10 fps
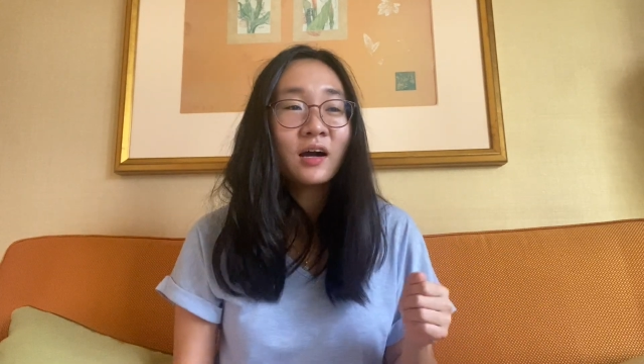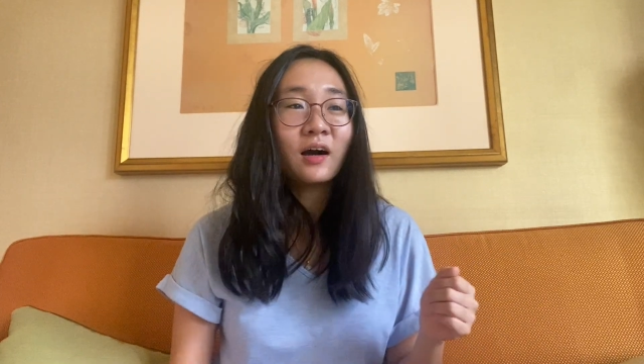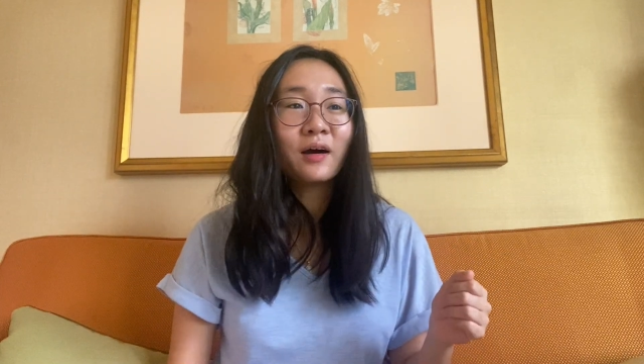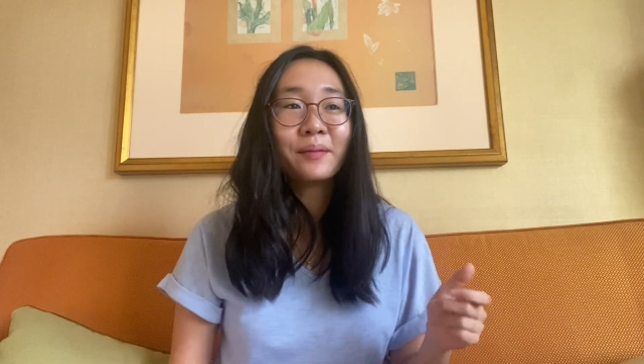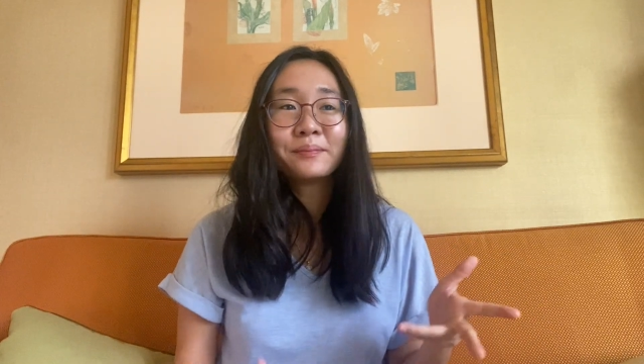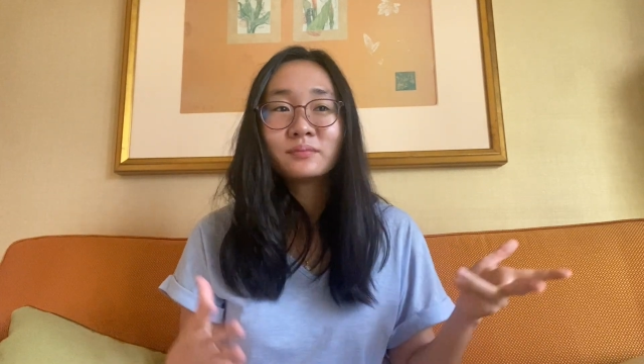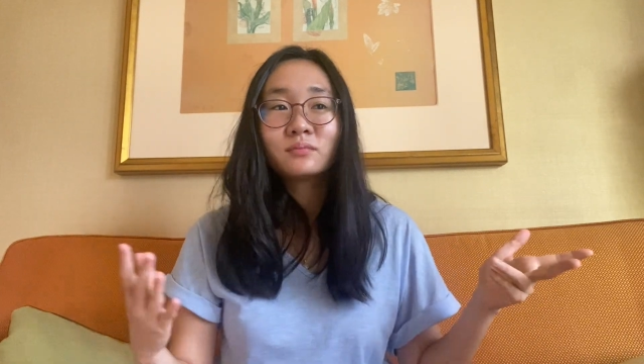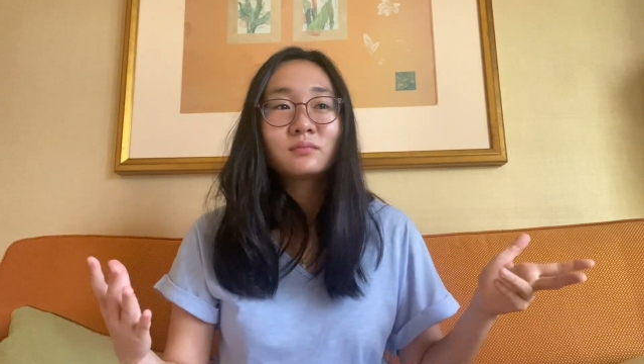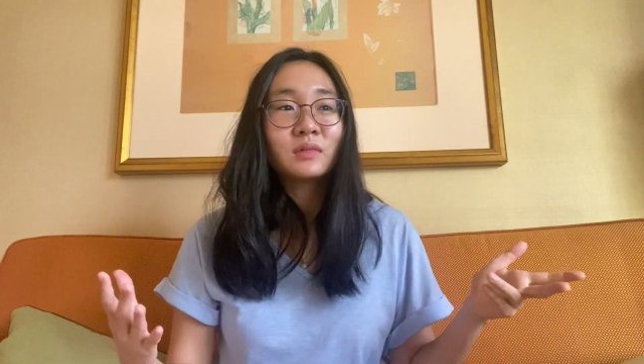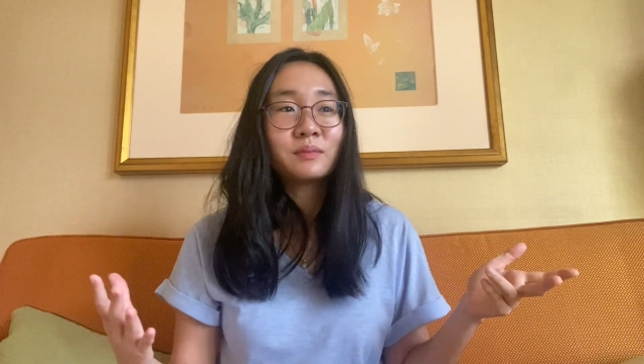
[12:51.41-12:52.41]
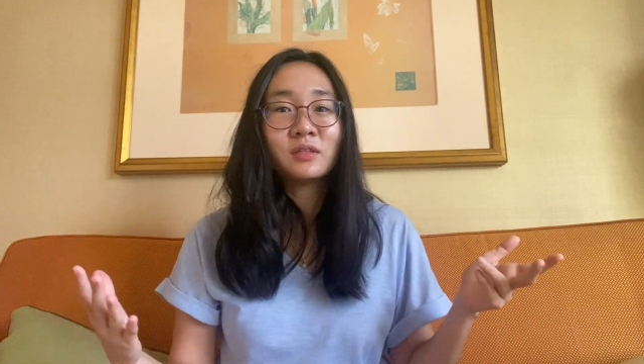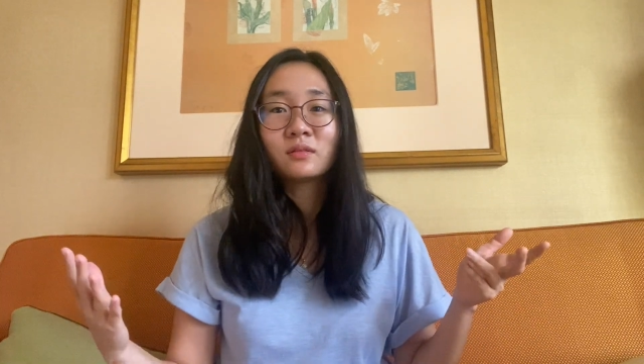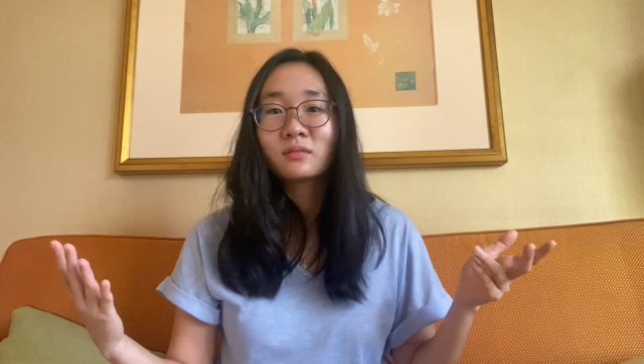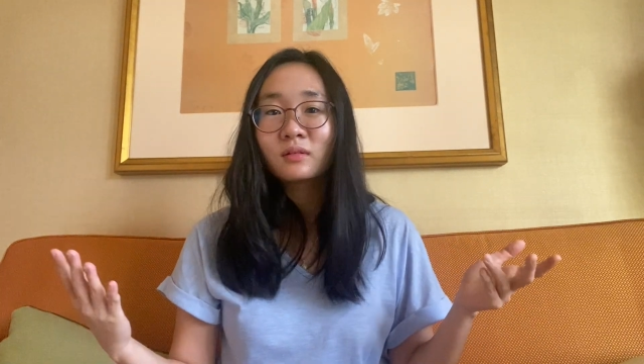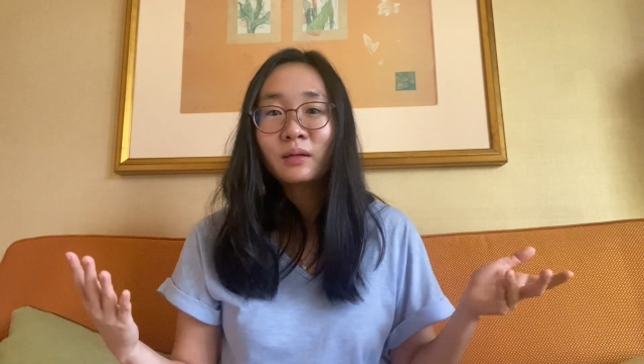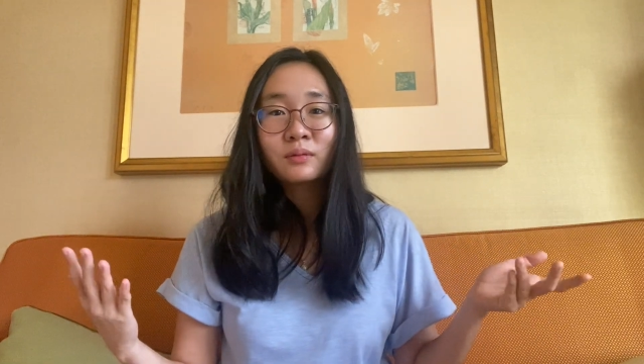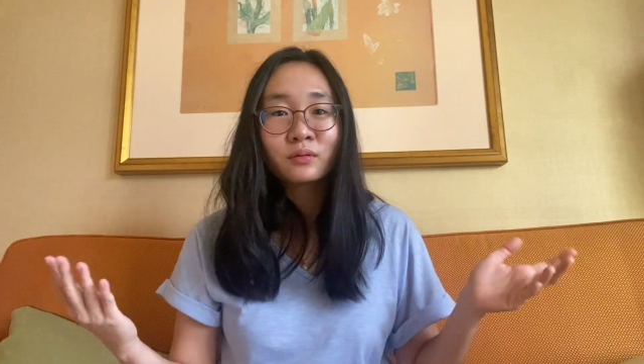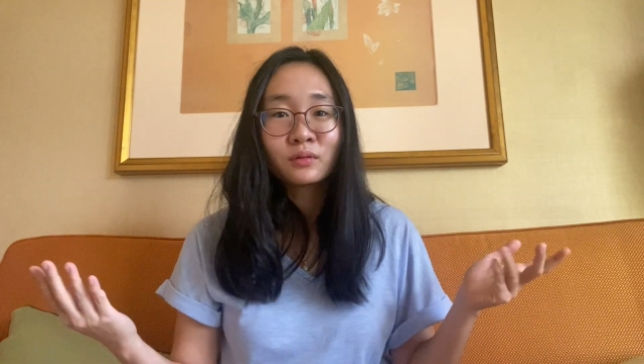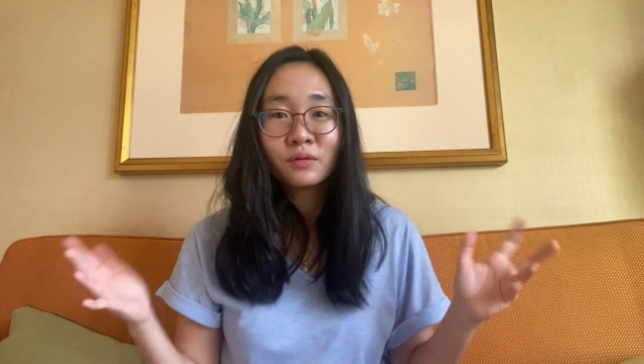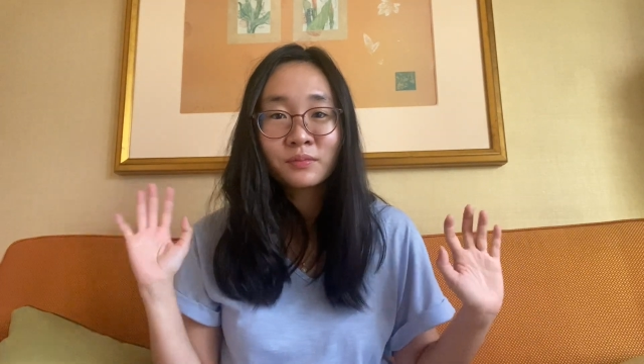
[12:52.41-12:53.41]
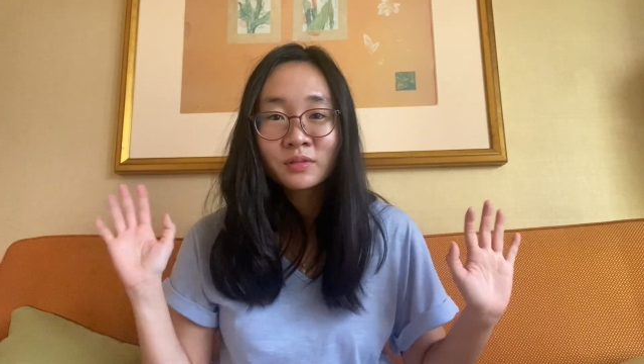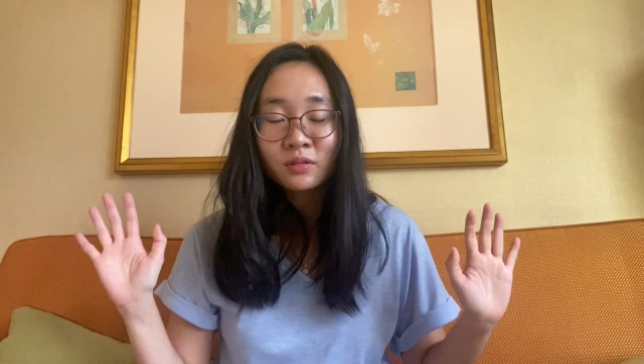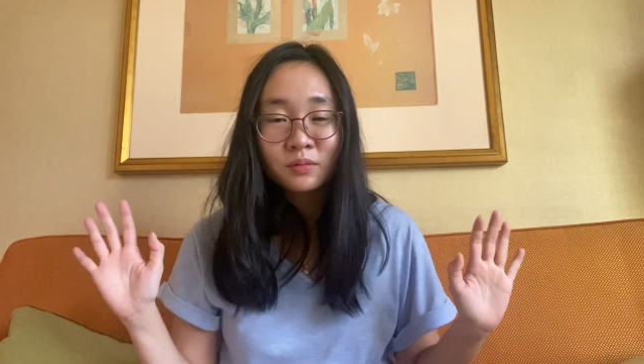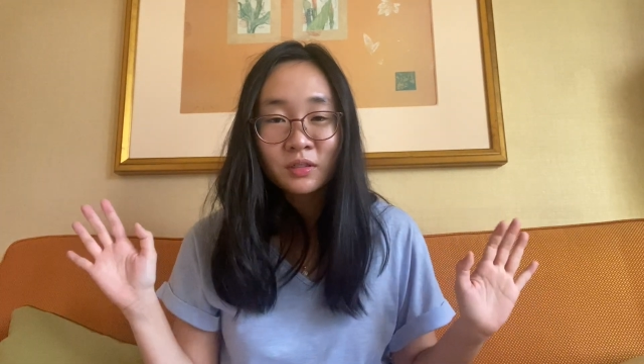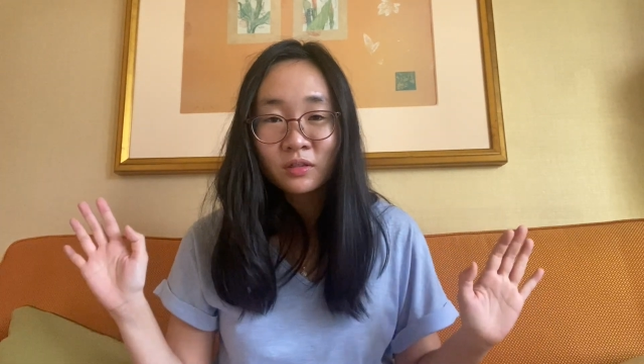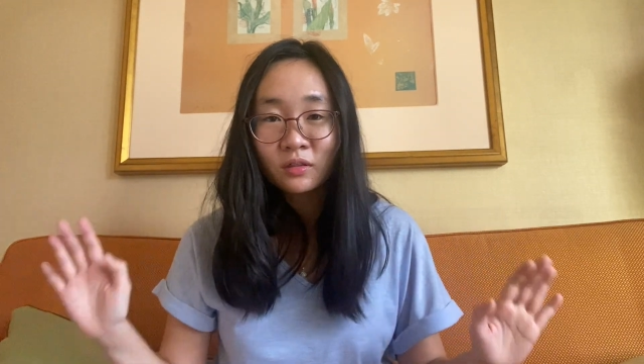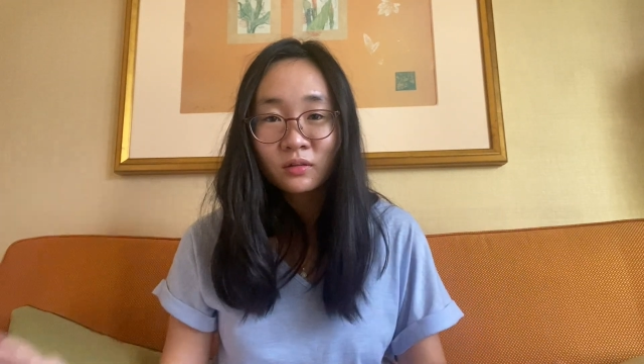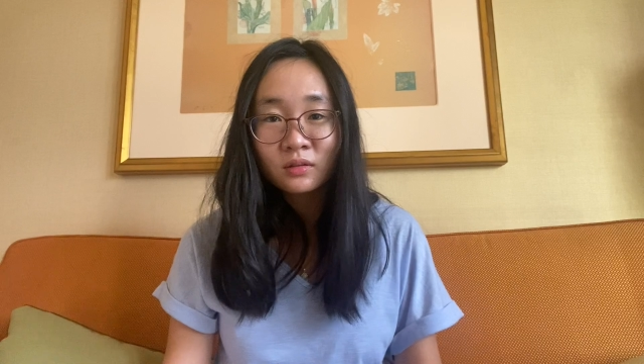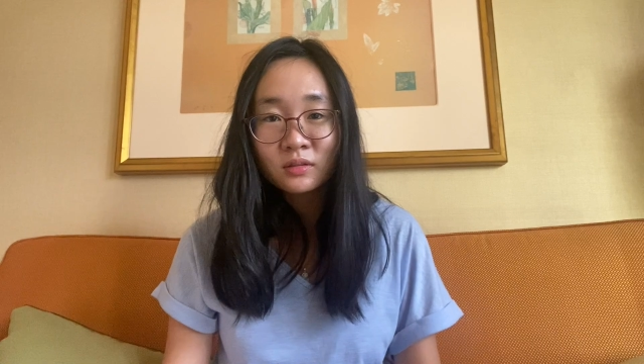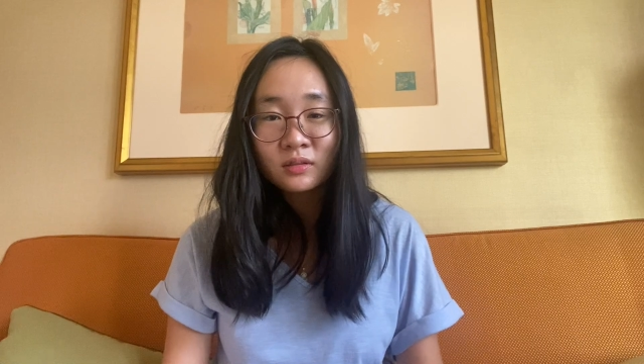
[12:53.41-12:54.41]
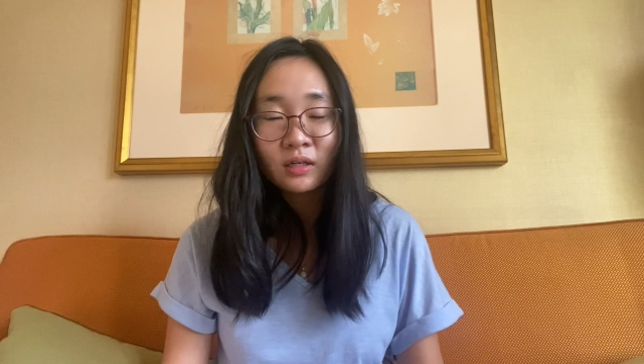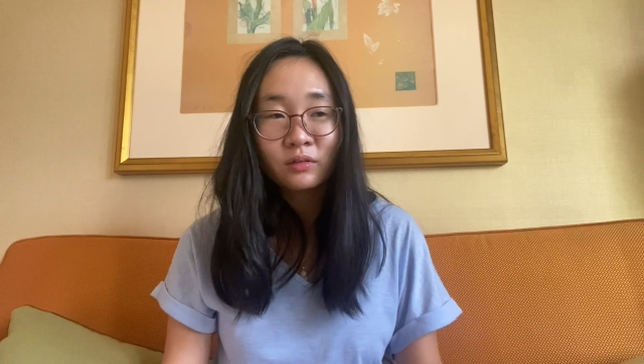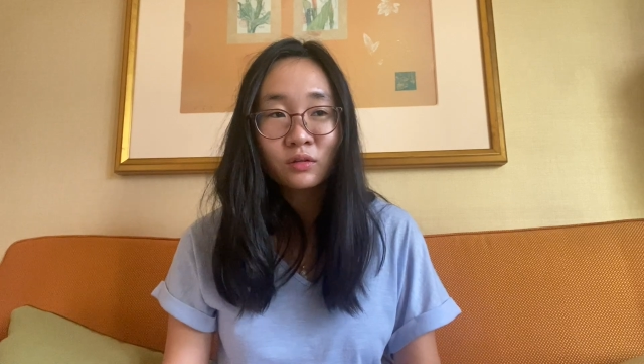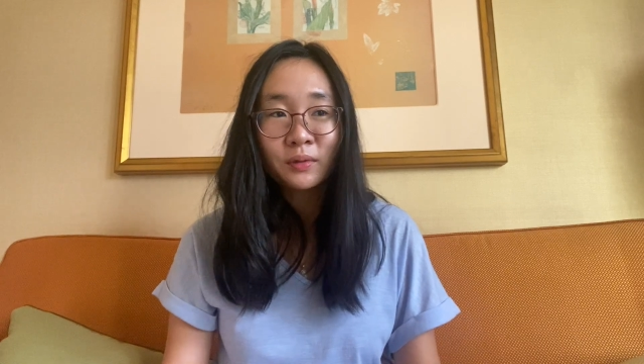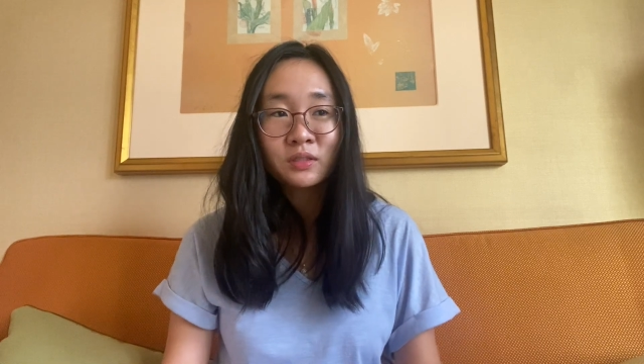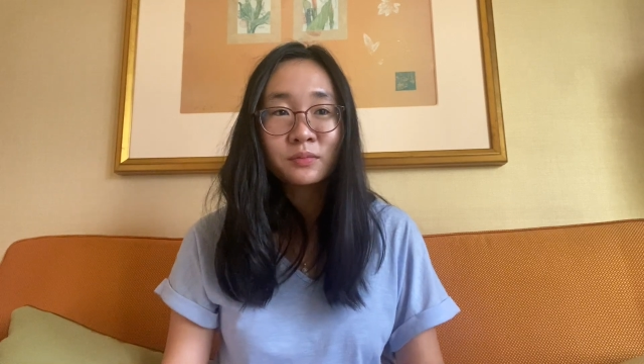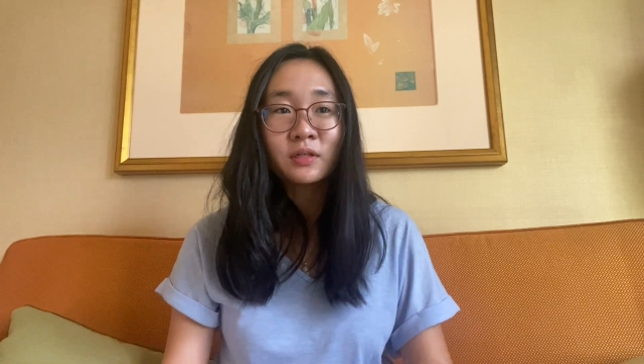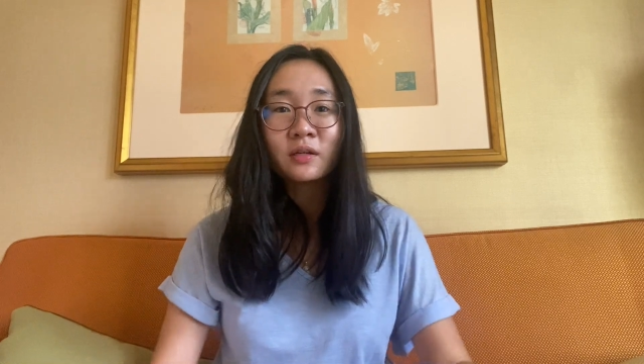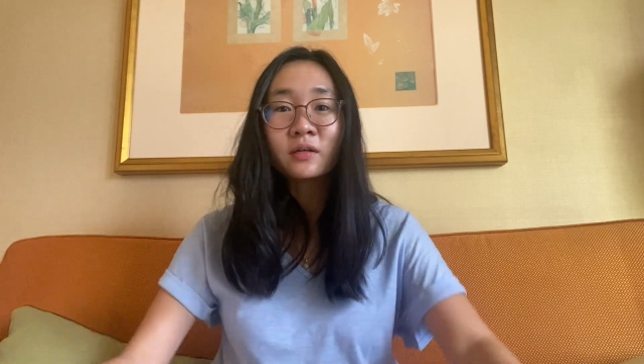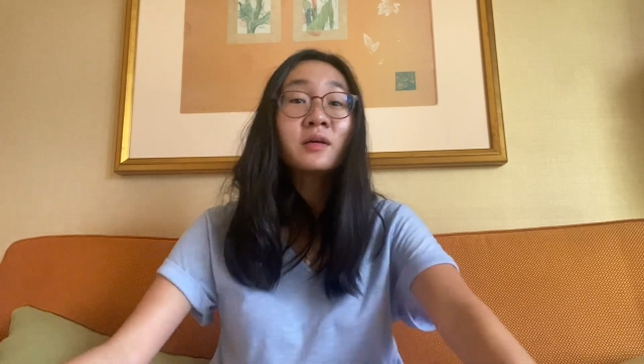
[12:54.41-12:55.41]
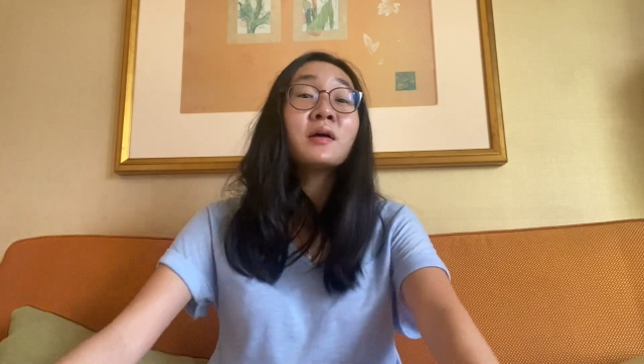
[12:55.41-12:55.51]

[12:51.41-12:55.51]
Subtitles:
I mean, I don't know if I'm still gonna be here because I have to go back to Manila.